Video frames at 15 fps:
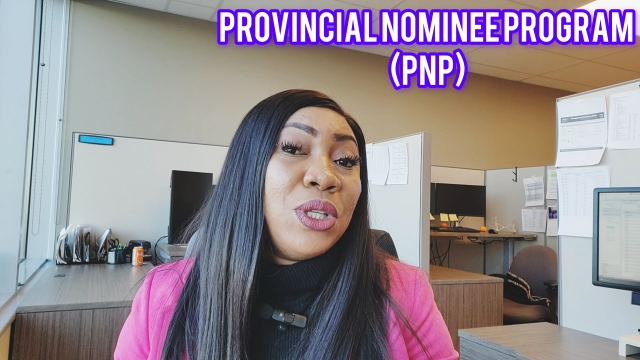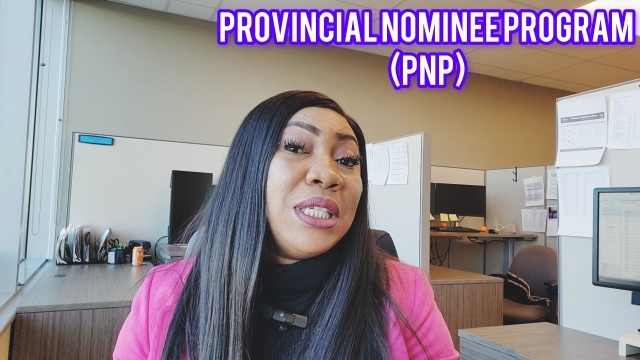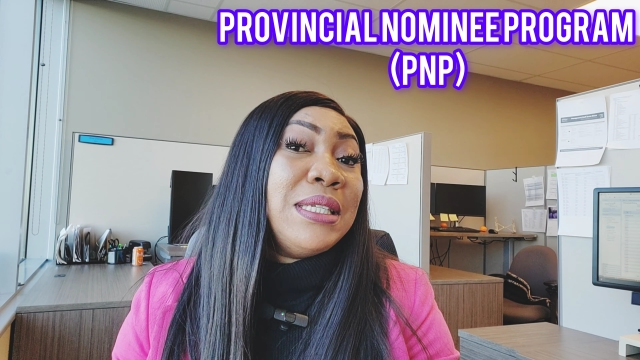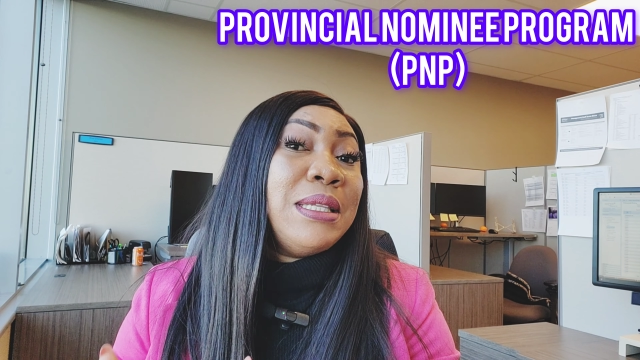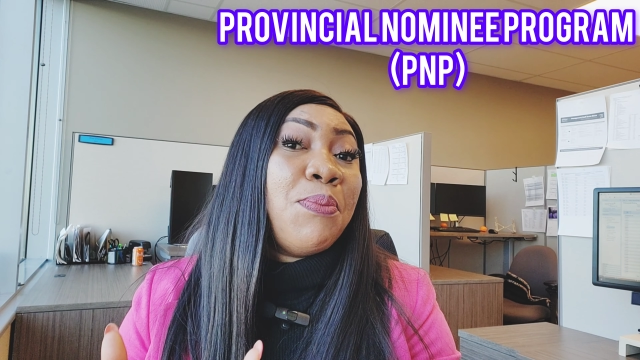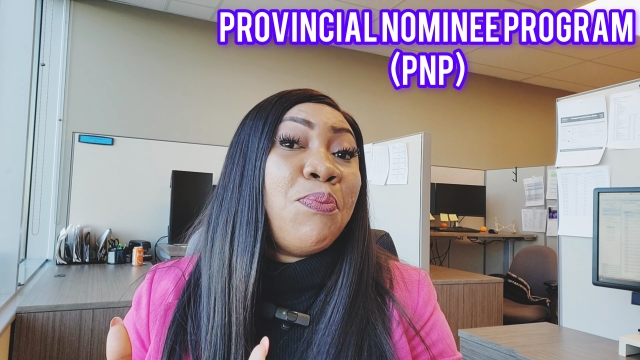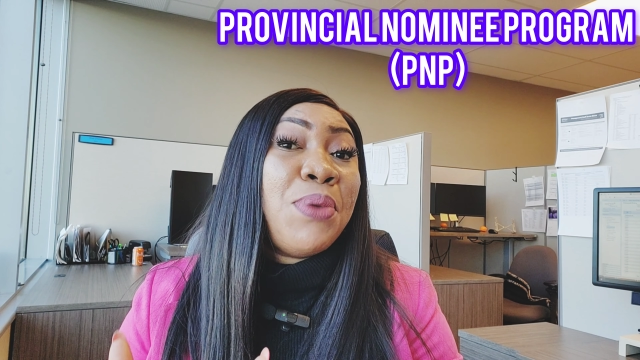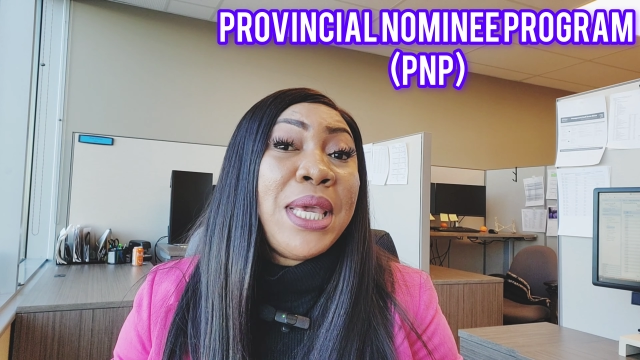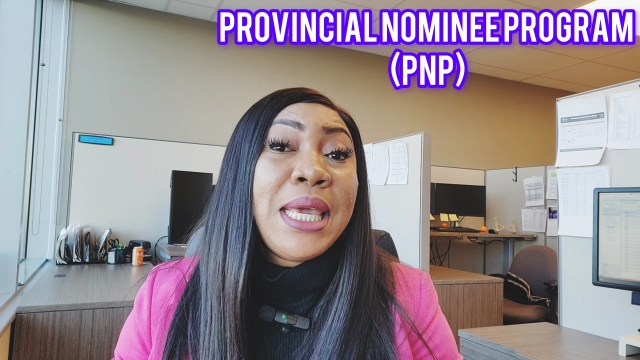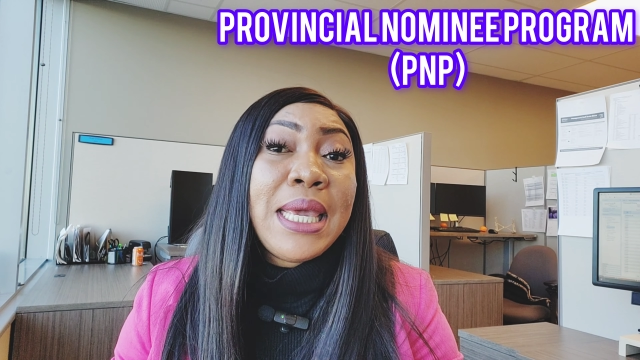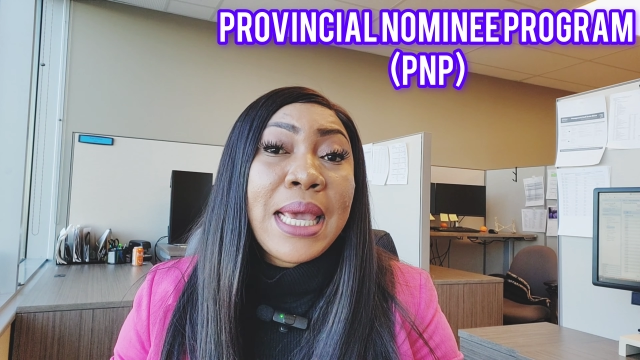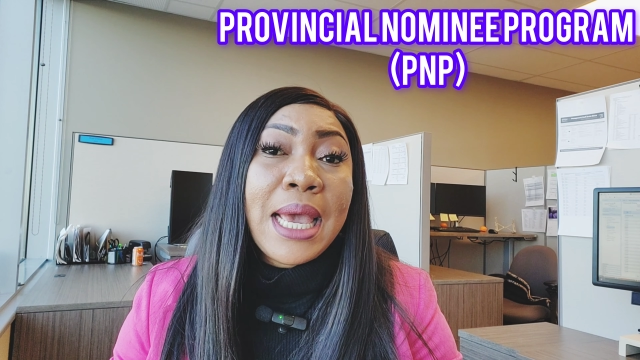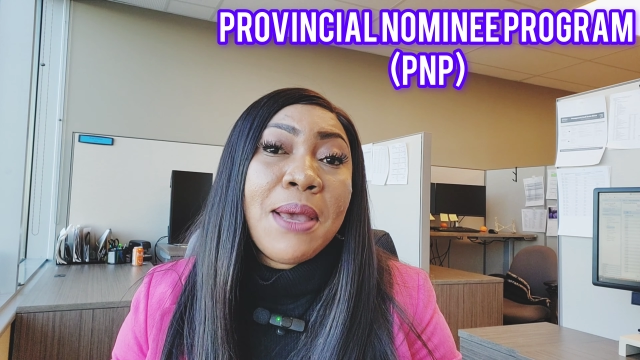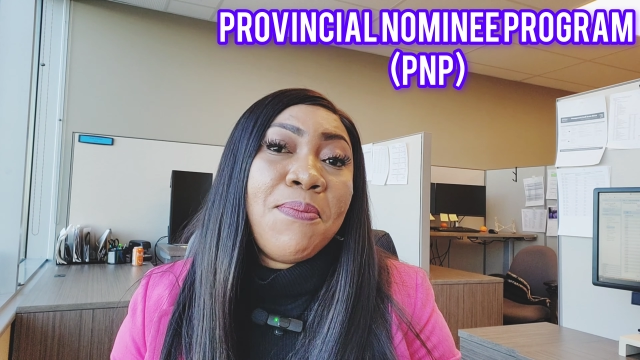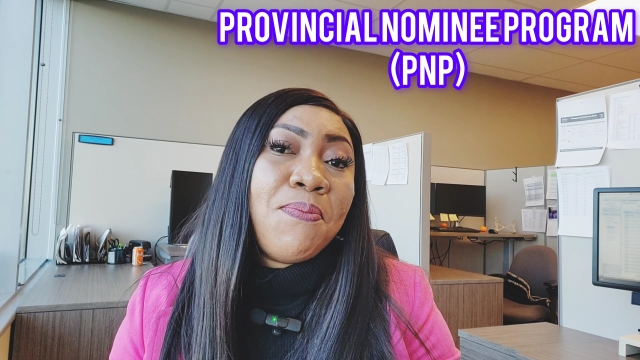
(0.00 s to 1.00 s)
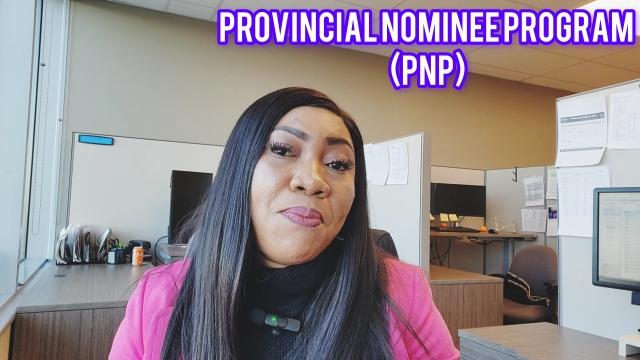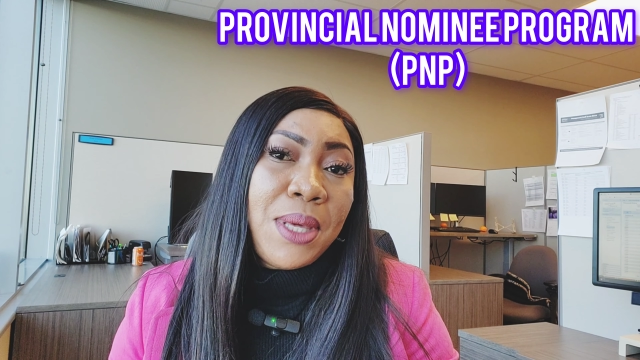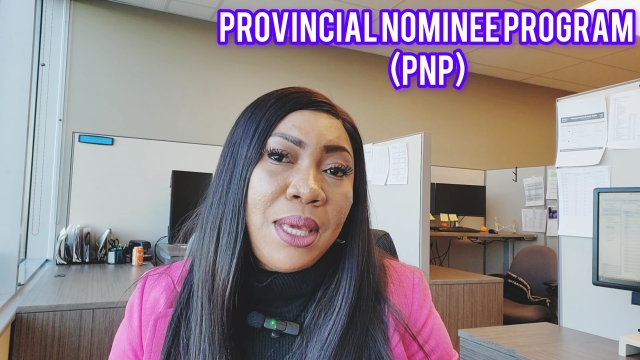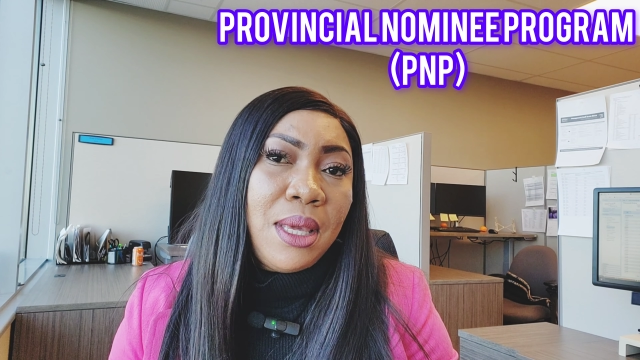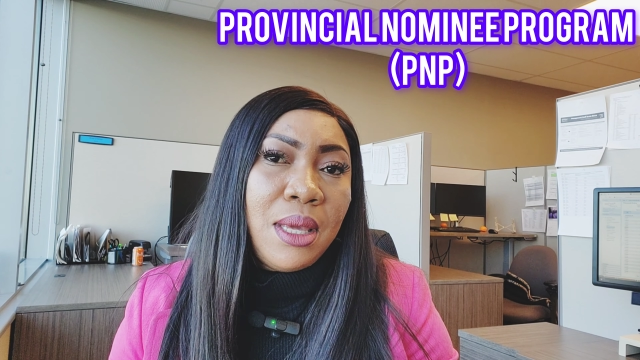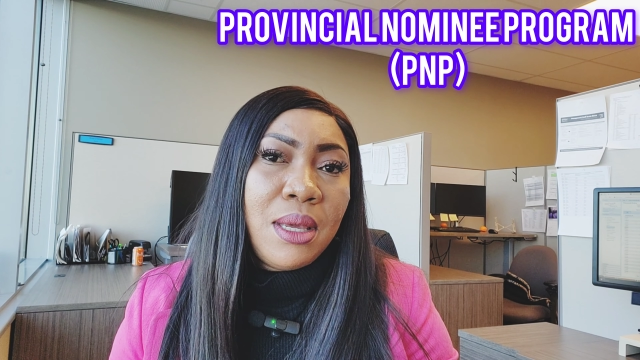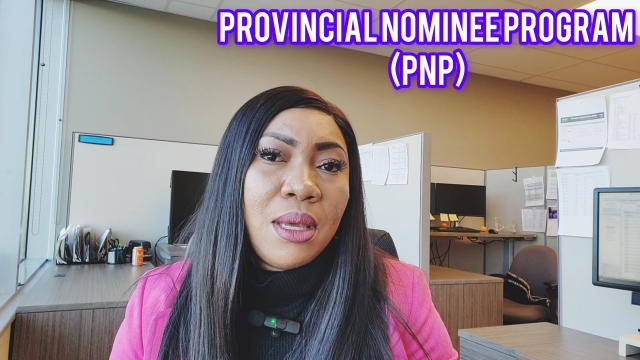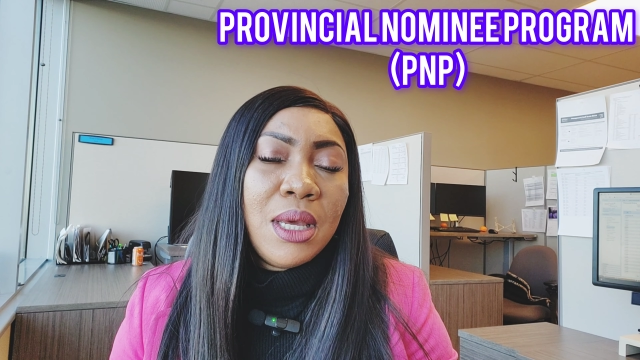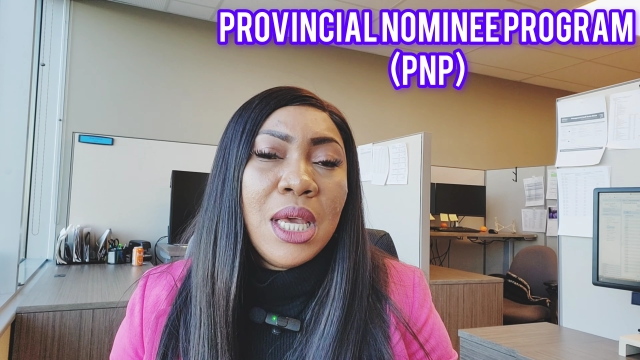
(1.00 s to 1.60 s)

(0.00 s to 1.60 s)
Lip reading: which is the PMP.